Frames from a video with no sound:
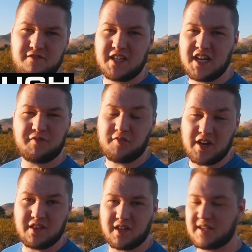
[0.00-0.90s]
enough of
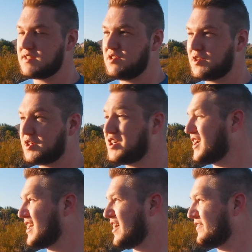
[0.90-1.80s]
anything. It doesn't look
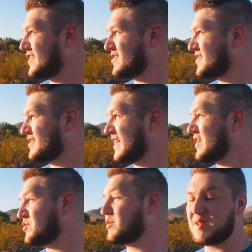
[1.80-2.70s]
good enough. It
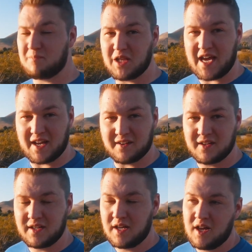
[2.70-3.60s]
looks really bland.
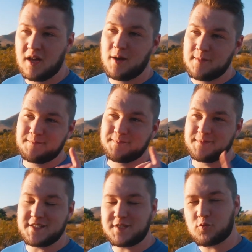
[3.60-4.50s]

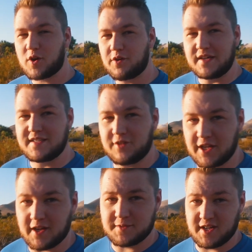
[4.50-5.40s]
This is where creativity
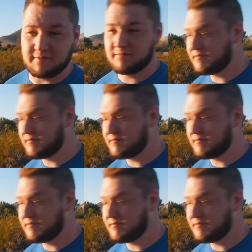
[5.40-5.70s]
comes in.